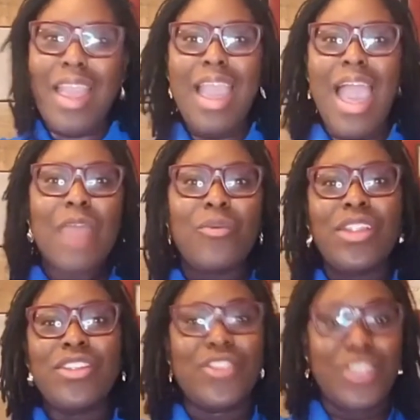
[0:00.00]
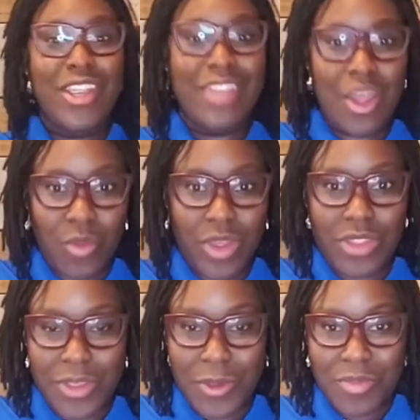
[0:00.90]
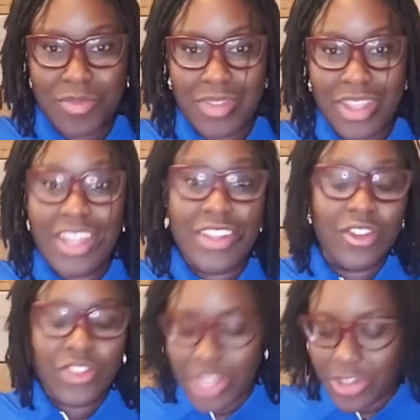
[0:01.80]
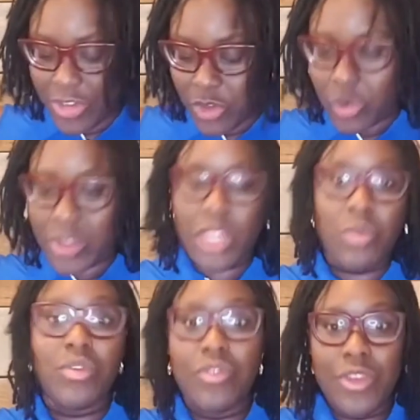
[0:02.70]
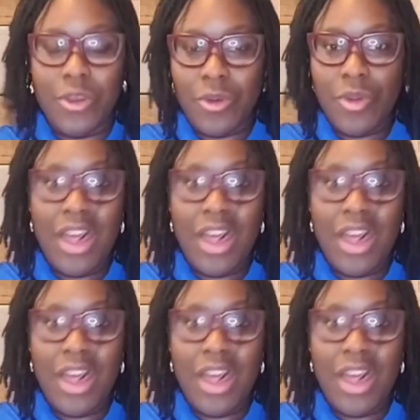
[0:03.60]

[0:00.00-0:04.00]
I wanted to share that with you. So just to quickly review,